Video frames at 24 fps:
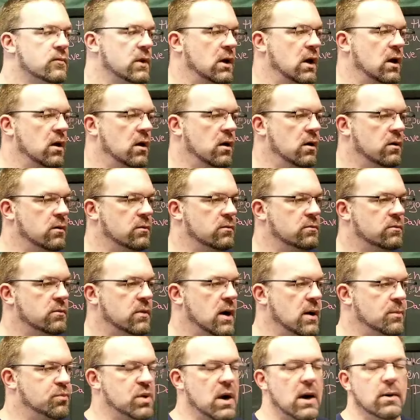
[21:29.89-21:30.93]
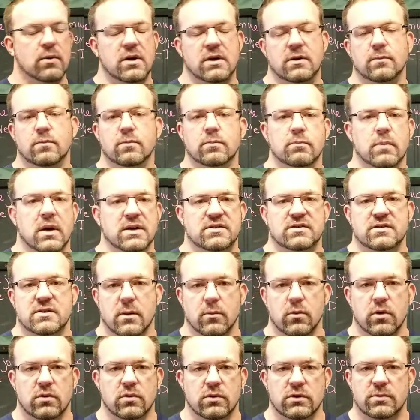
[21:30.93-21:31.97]
My
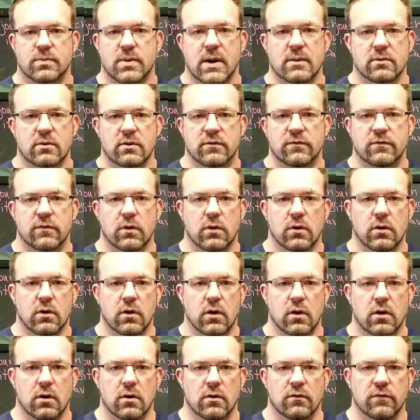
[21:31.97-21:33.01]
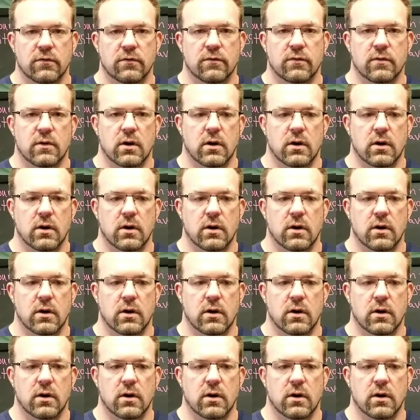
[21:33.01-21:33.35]
stomach was probably full